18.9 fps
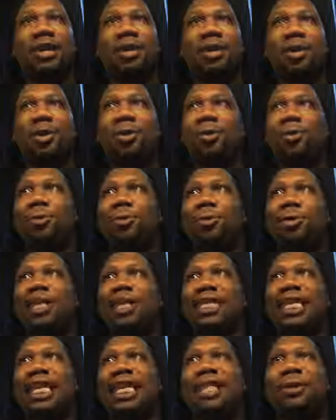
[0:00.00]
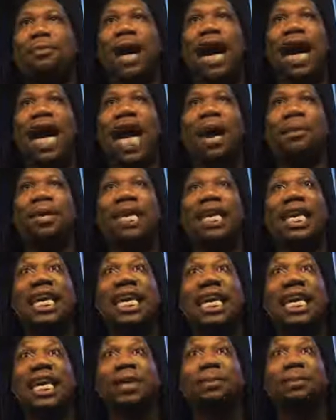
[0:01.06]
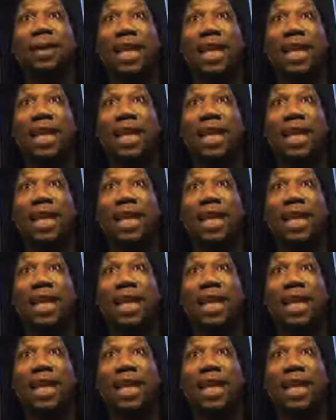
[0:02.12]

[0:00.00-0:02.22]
to see the Miami Heat